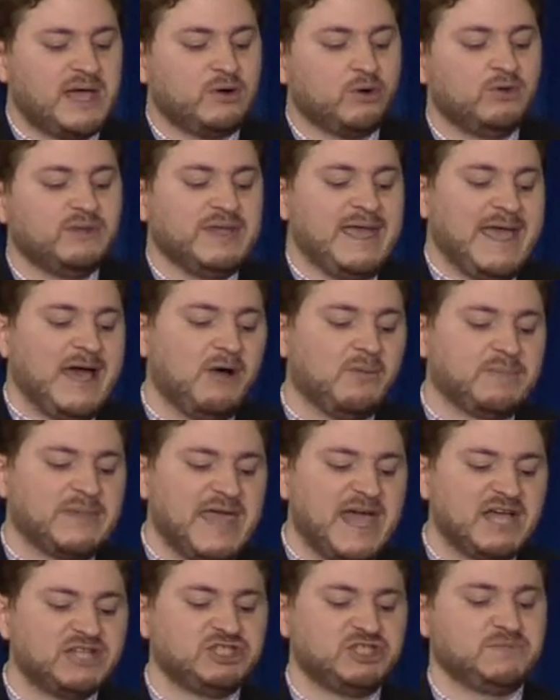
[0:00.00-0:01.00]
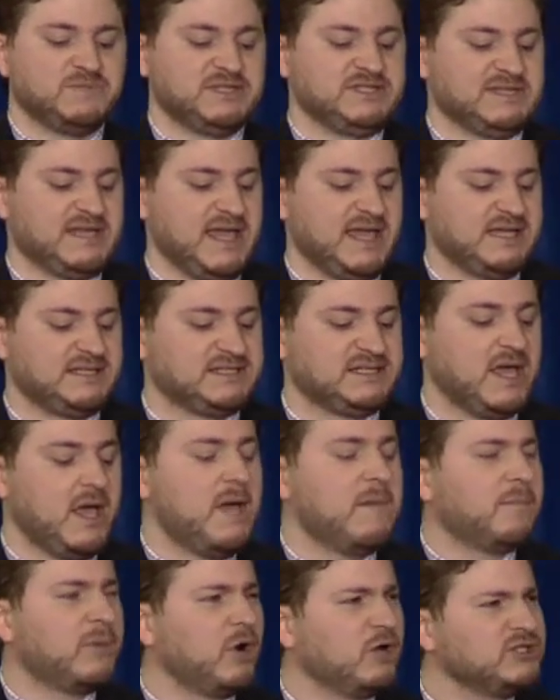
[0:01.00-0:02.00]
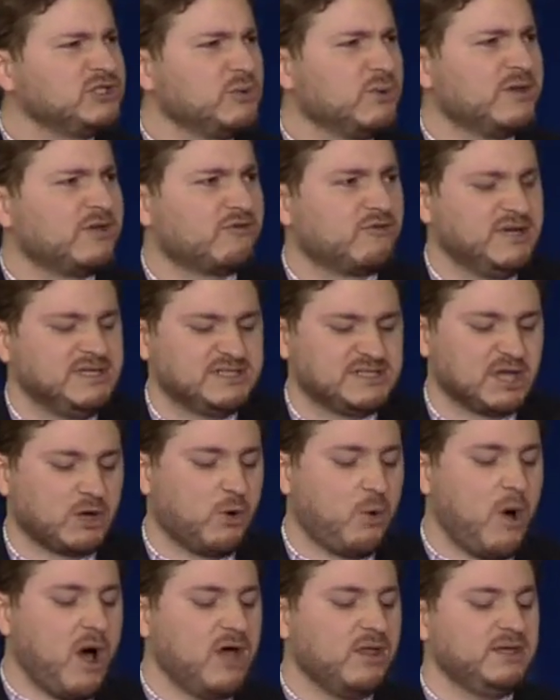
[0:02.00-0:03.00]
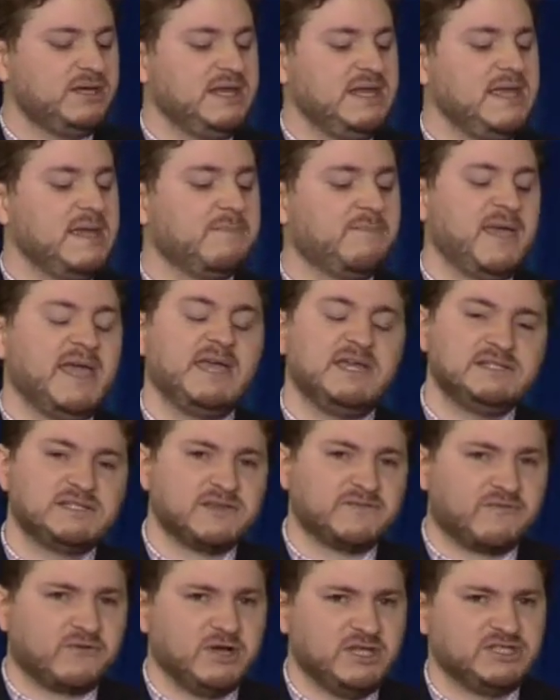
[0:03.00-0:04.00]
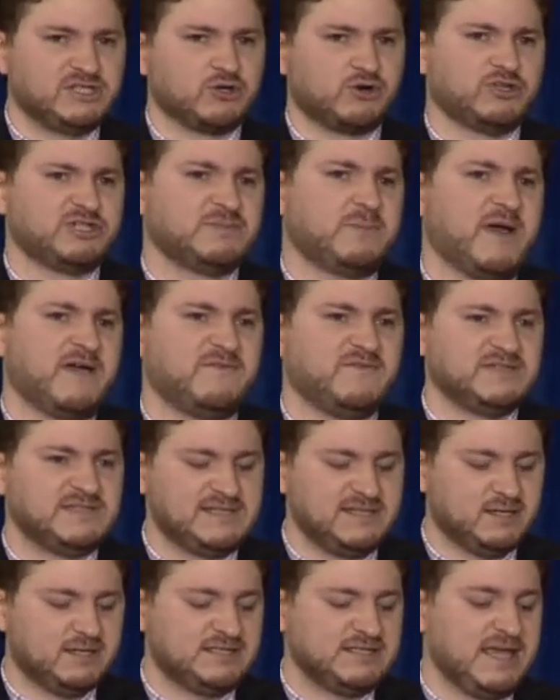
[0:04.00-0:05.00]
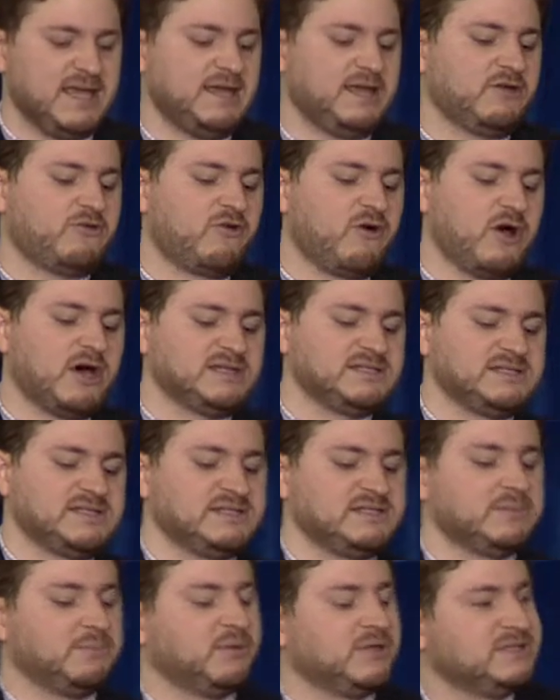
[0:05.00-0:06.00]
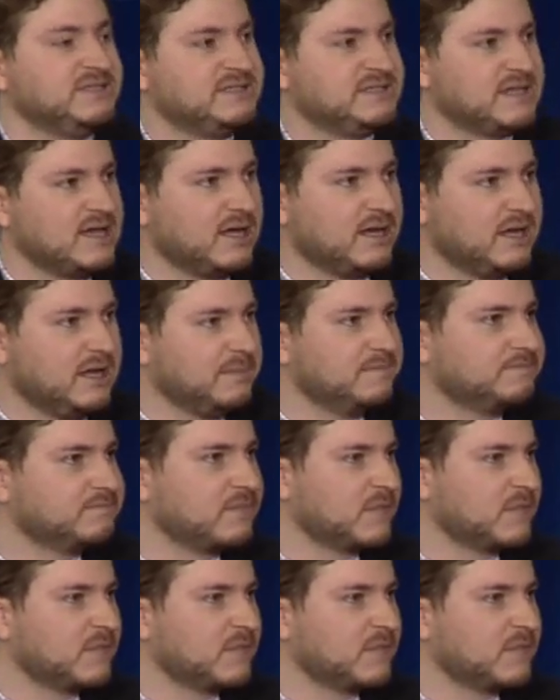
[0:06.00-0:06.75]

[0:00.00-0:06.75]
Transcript: only help catch mistakes, but also increase the quality and pace of research by facilitating cross-discipline study.